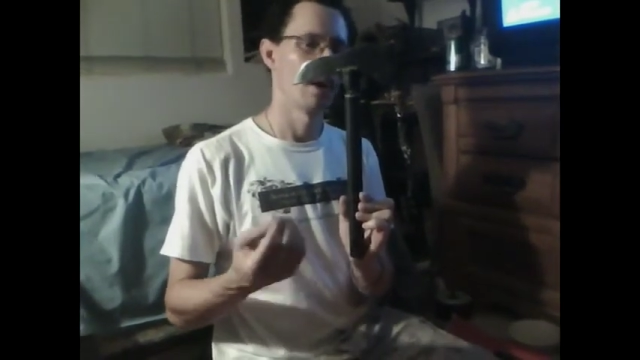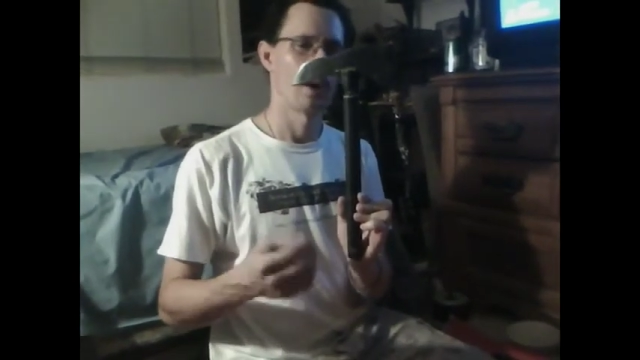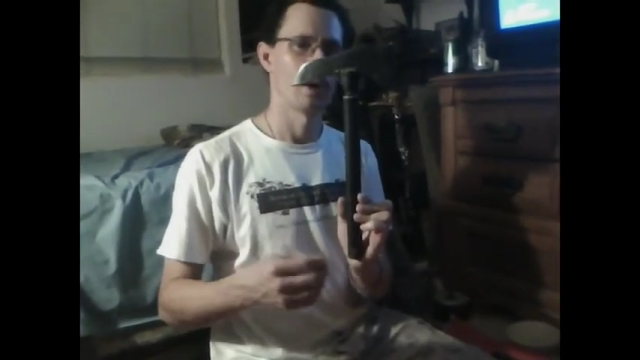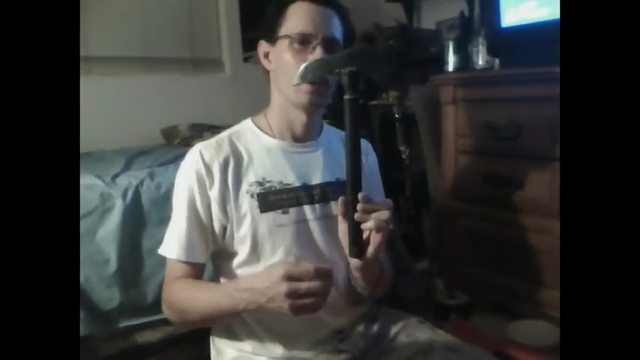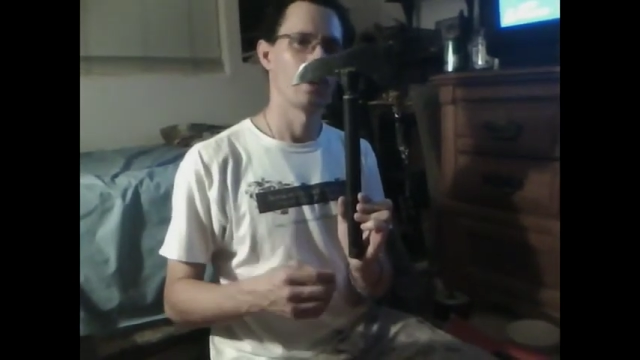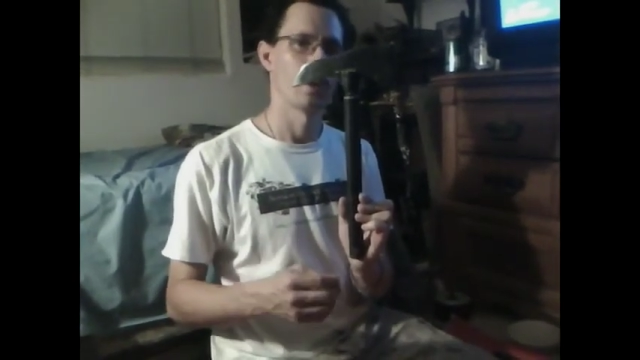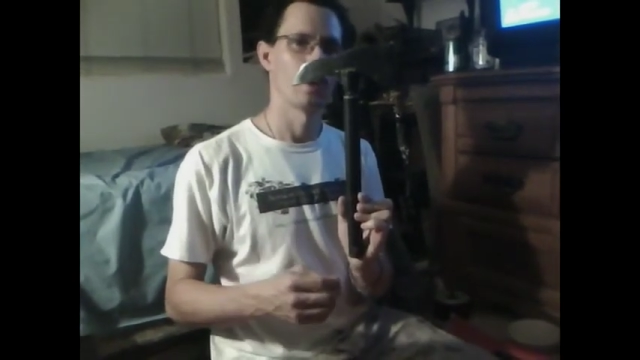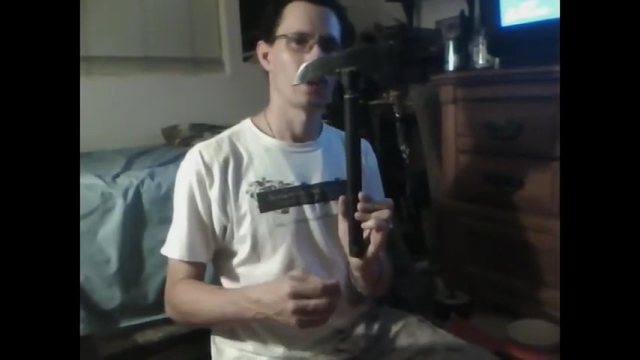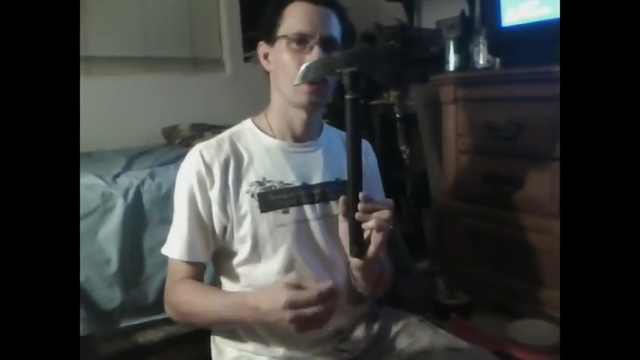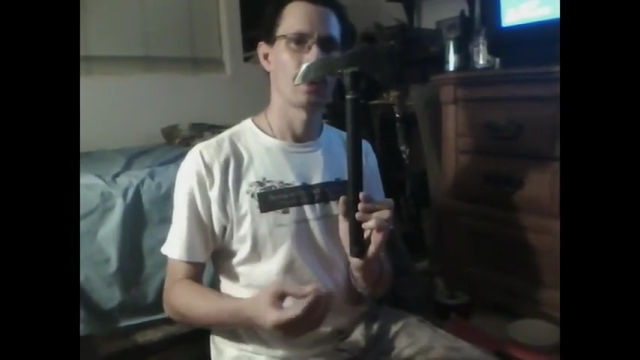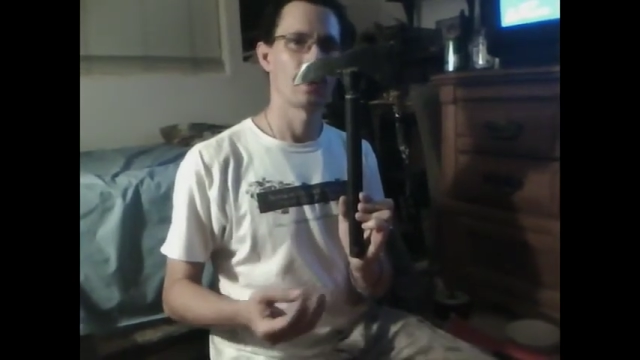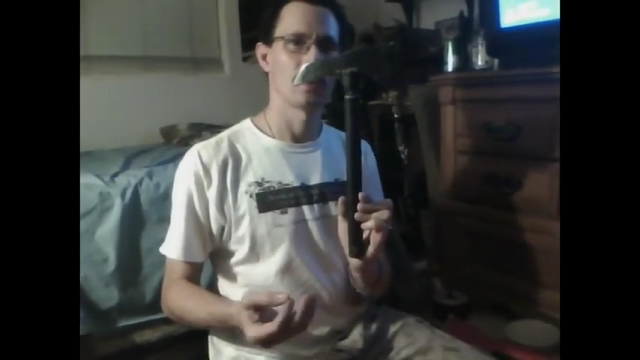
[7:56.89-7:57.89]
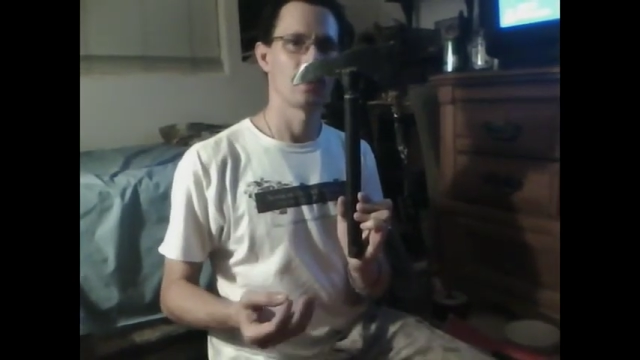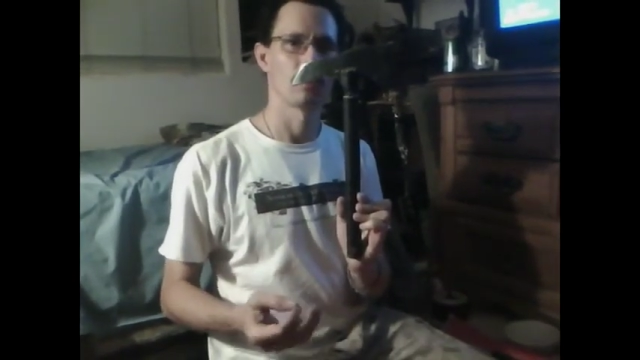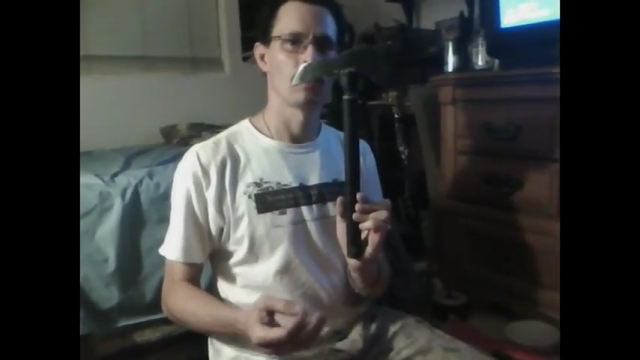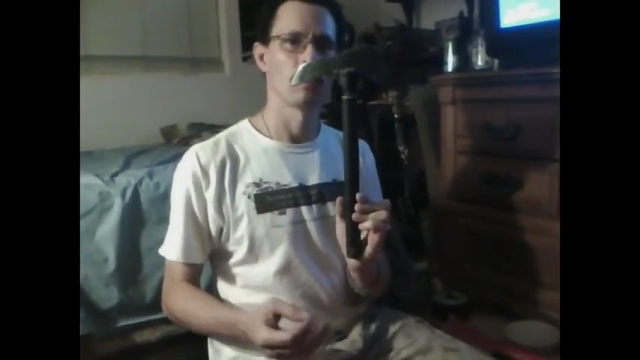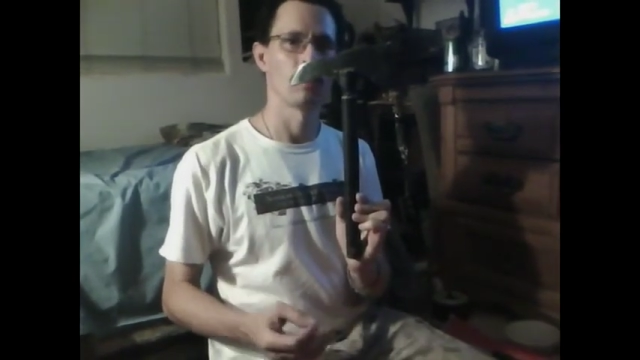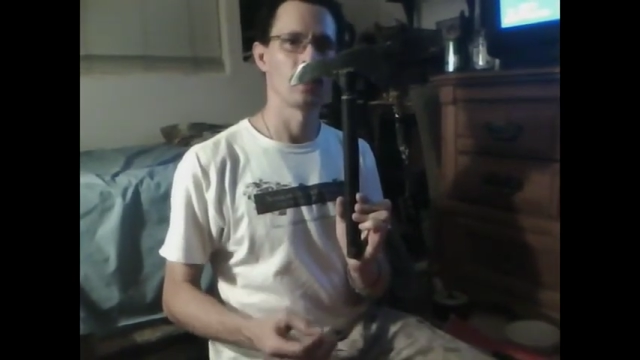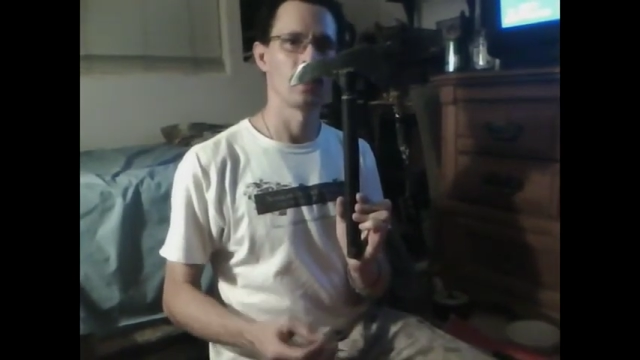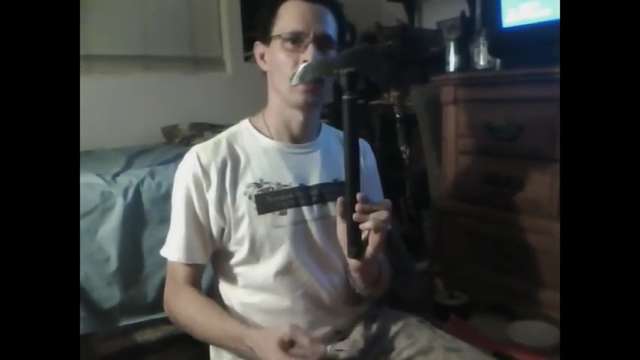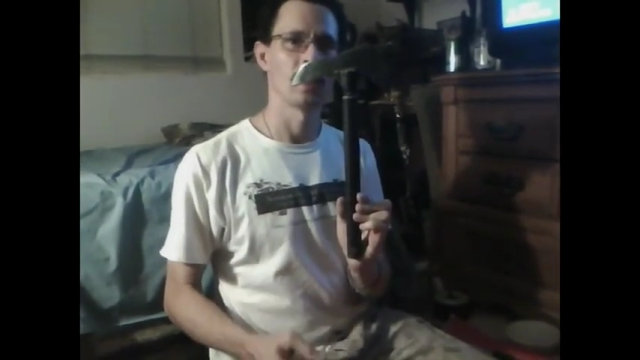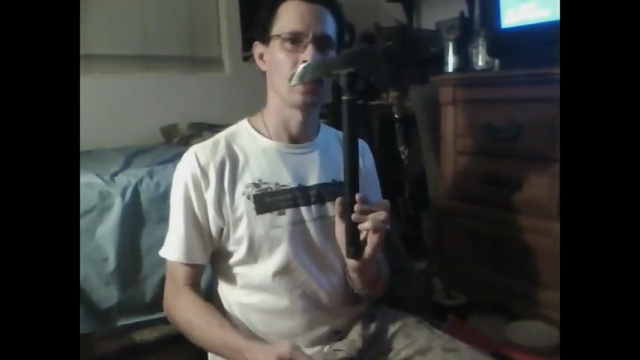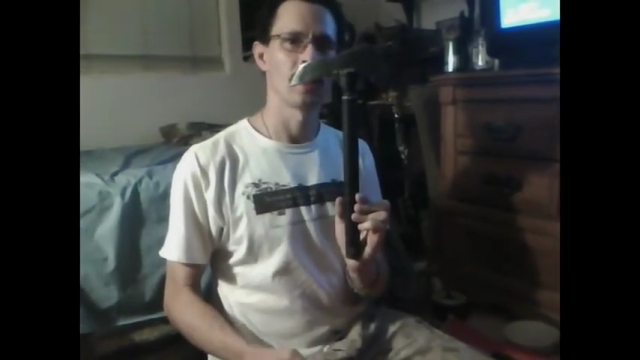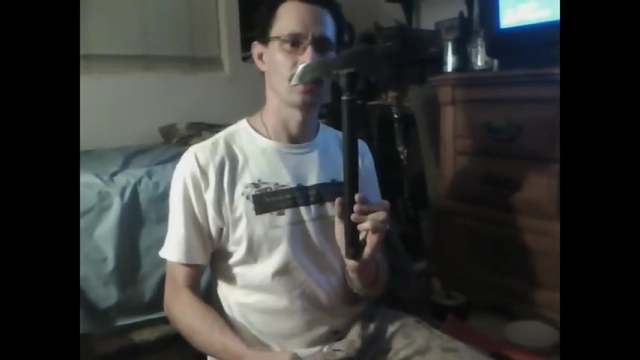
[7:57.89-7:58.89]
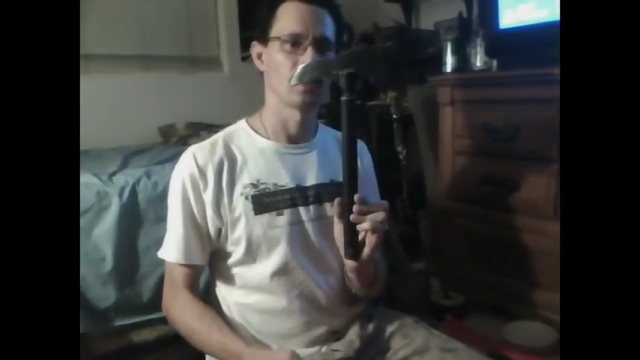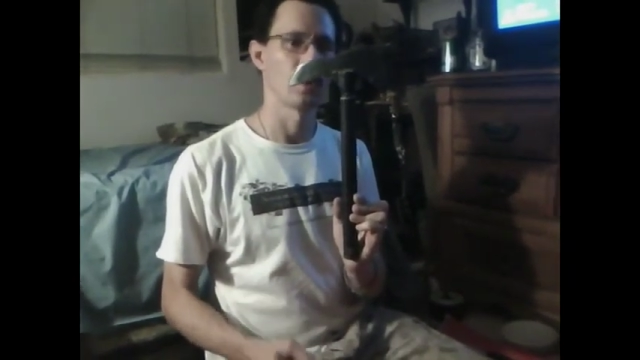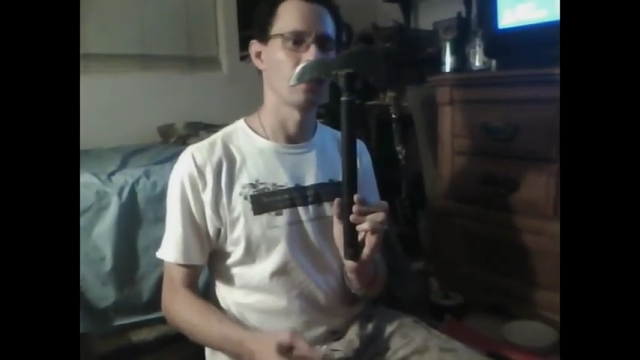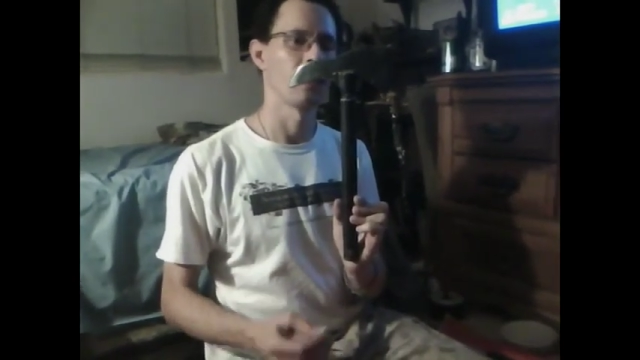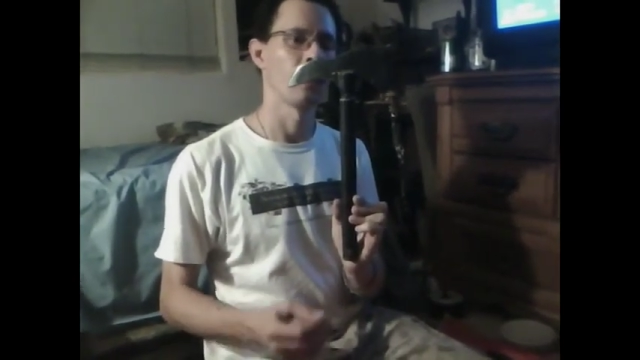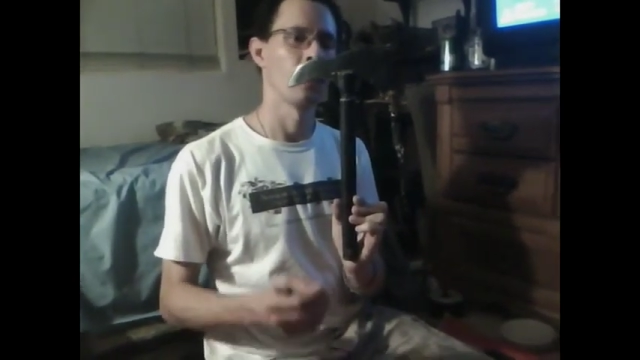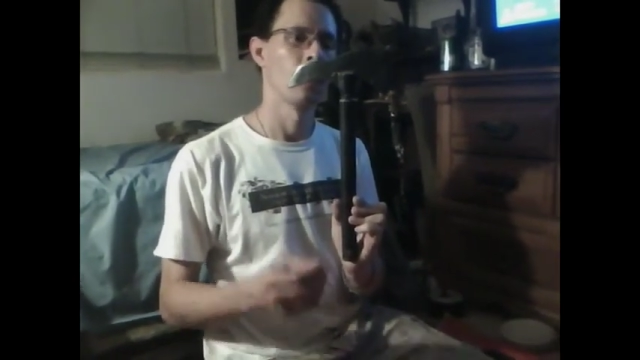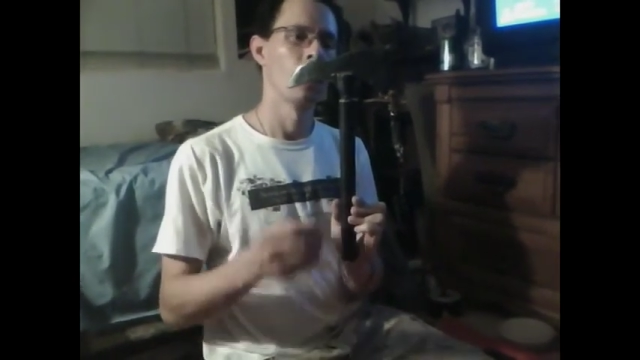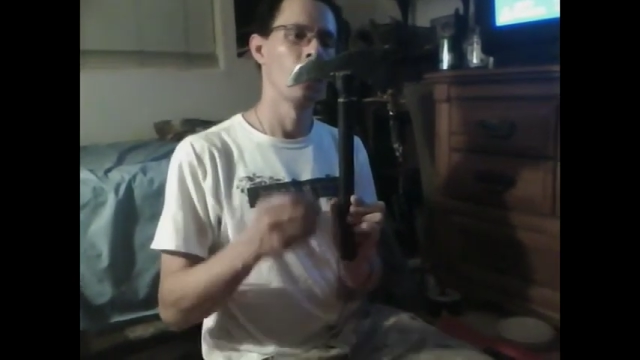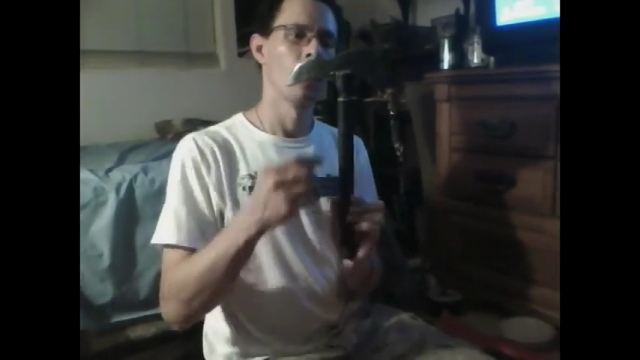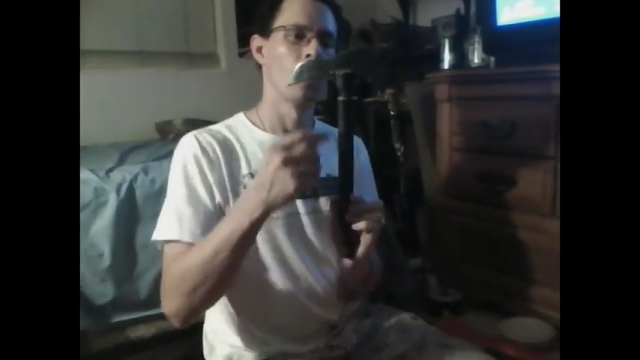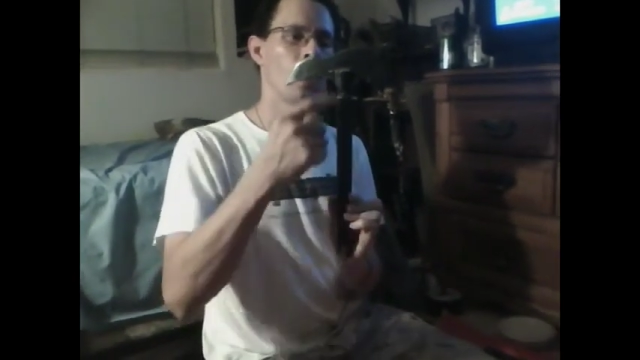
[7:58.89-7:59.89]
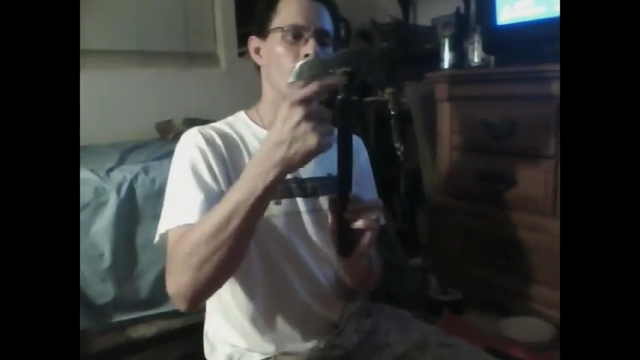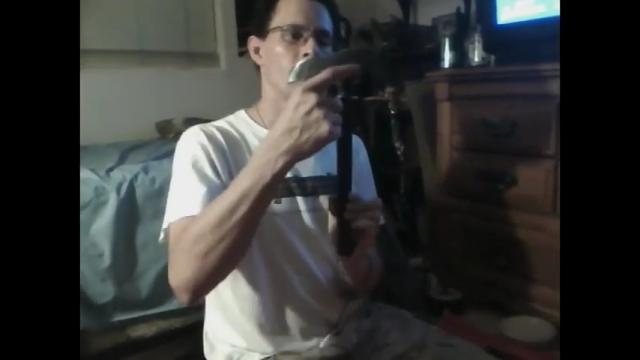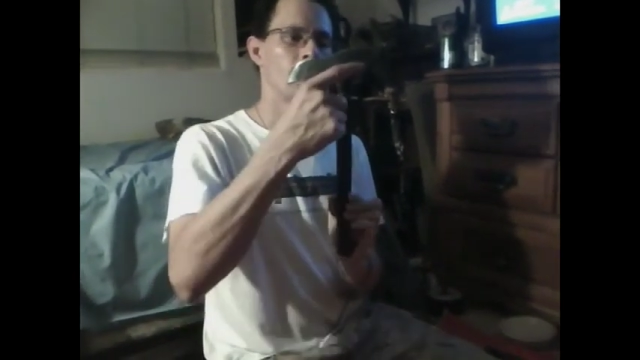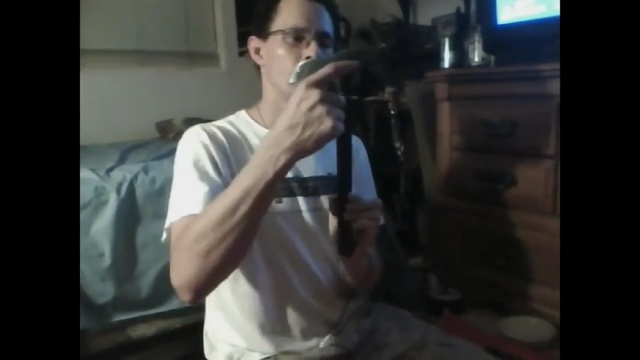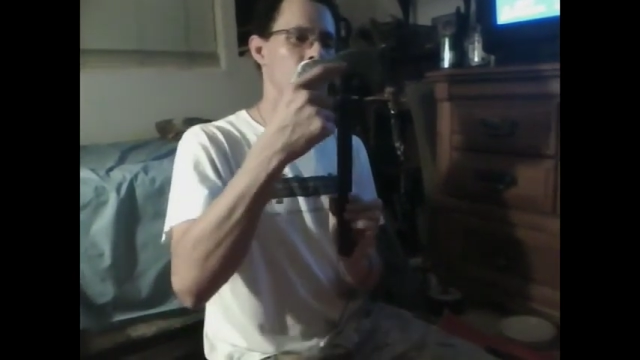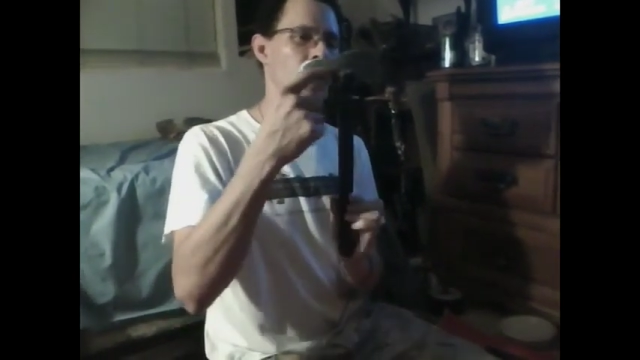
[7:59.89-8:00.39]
and I can't just normally get that stuff. This is